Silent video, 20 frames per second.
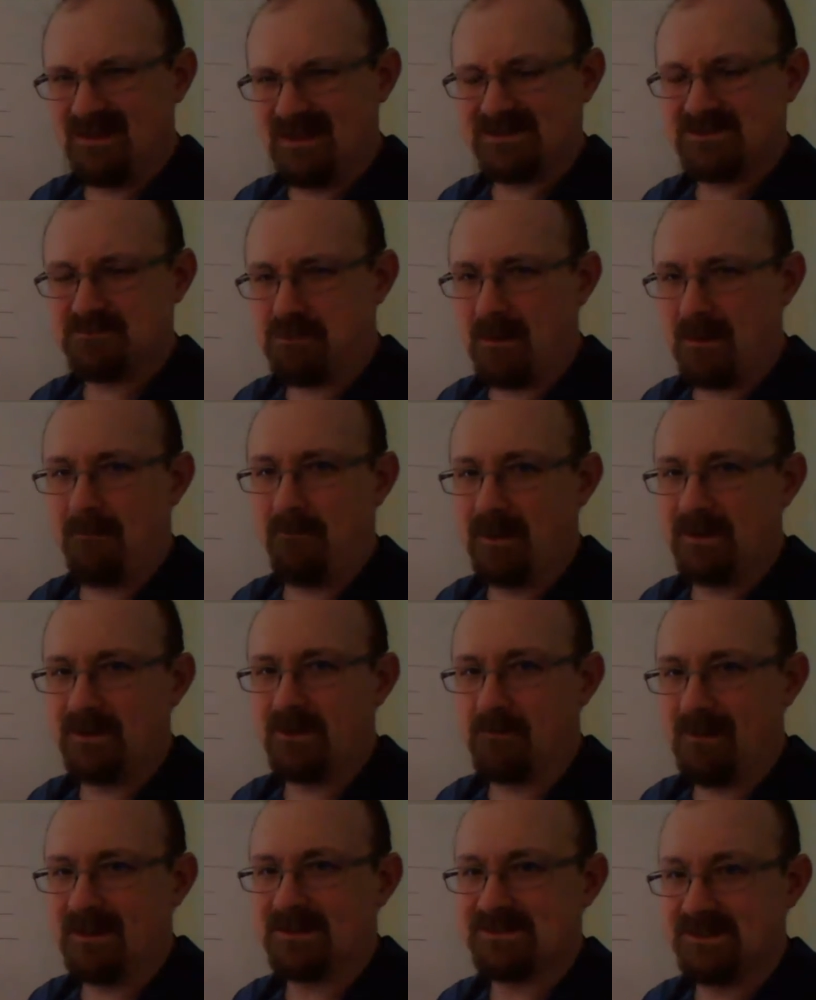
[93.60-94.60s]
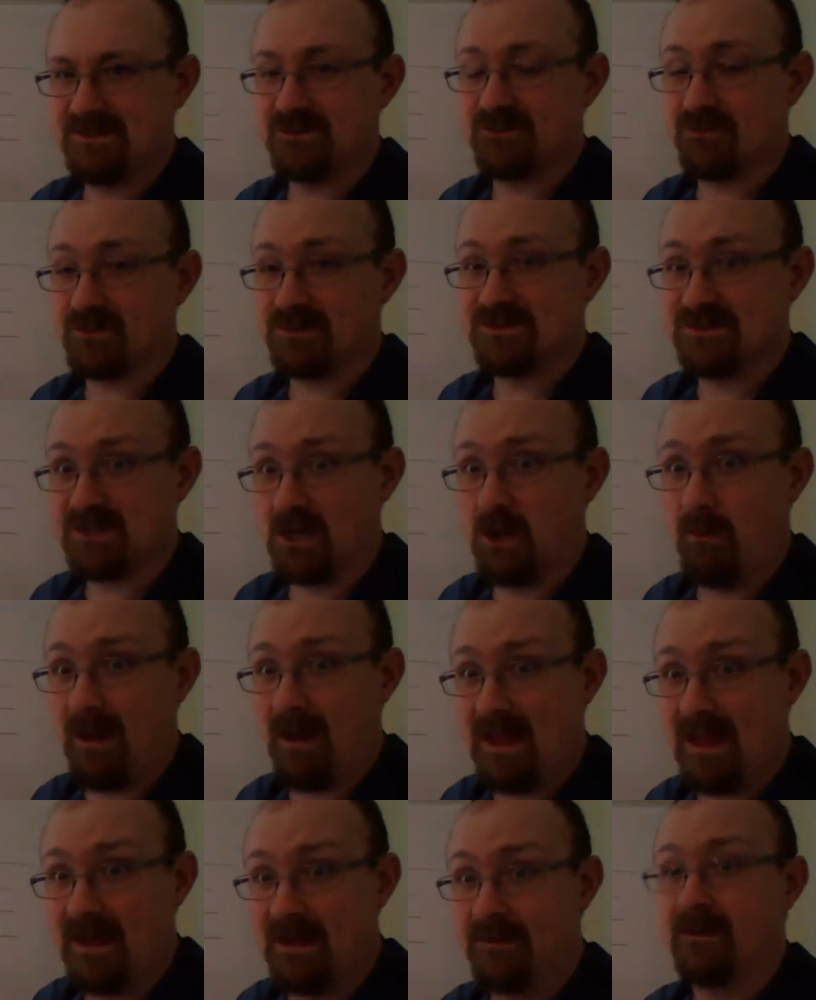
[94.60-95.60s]
it's probably in your best interest to go
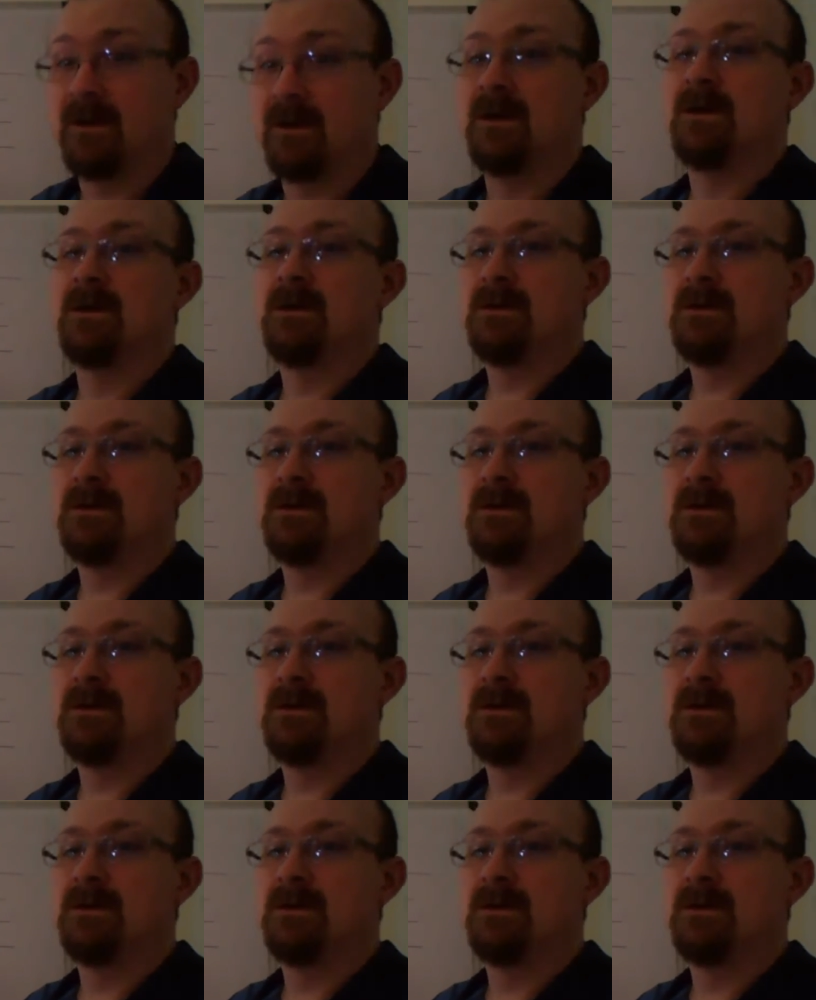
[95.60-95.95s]
ahead,